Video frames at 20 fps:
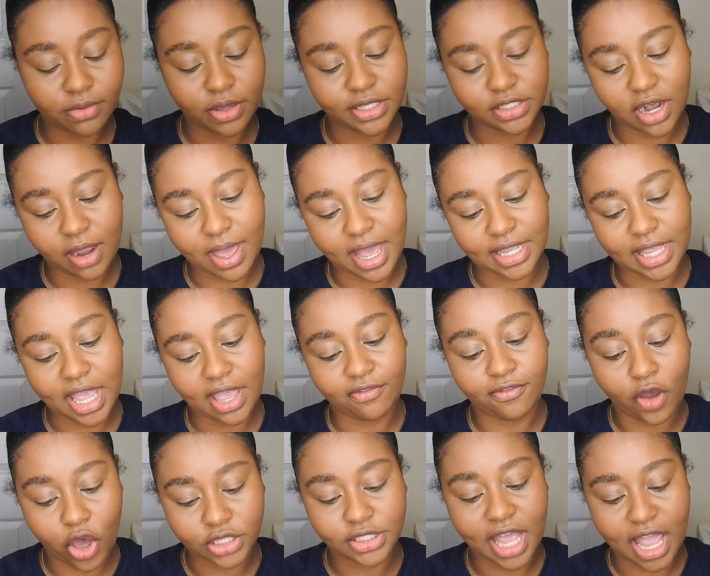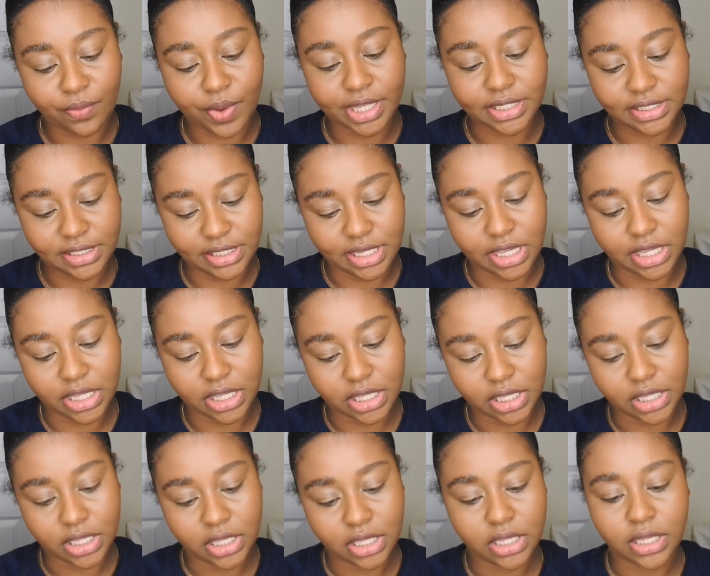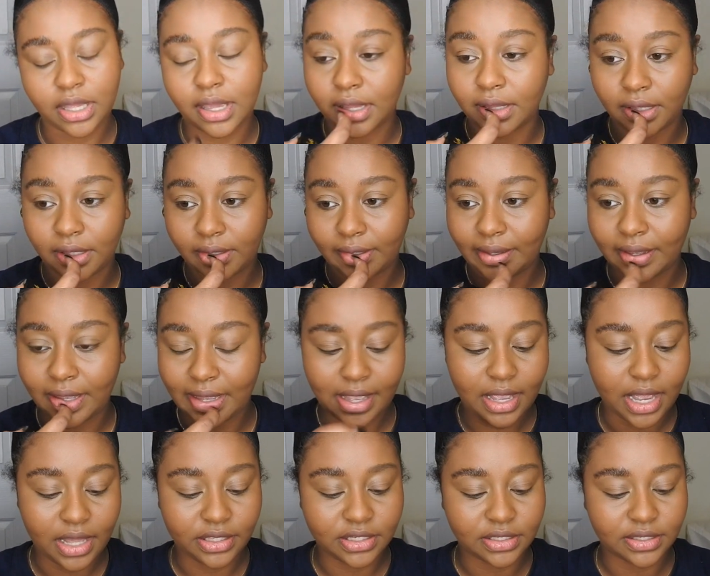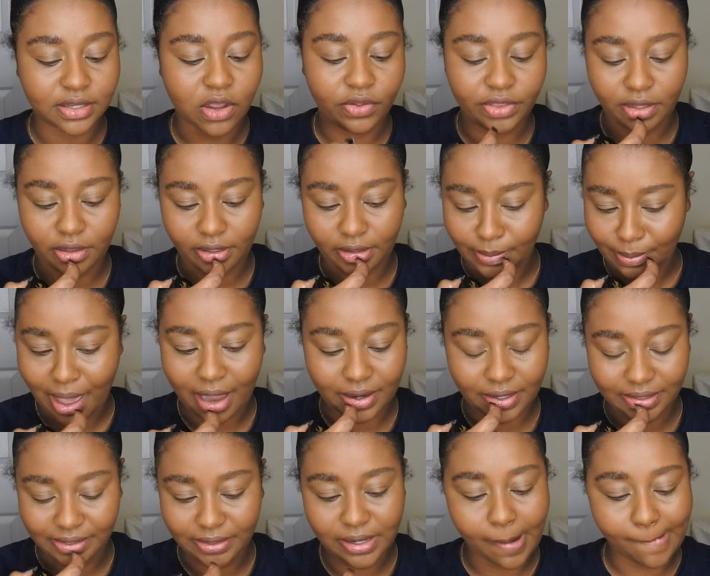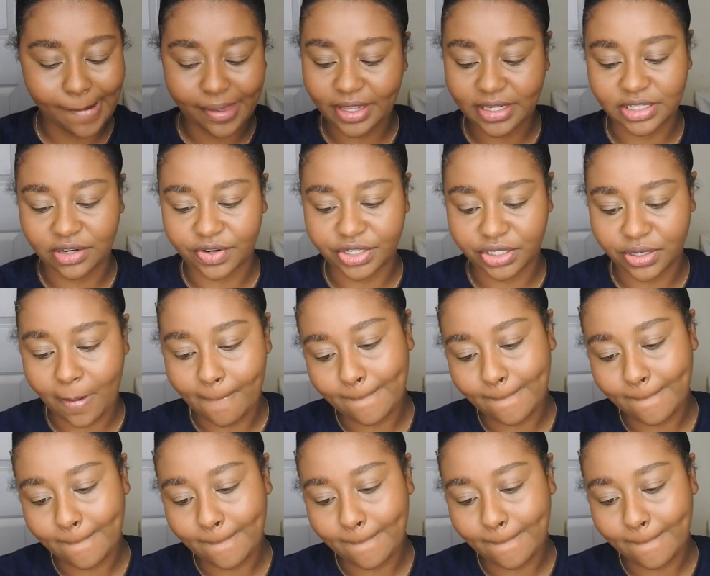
bit tacky. I'm moisturizing my lips as well, just because, you know, my lips be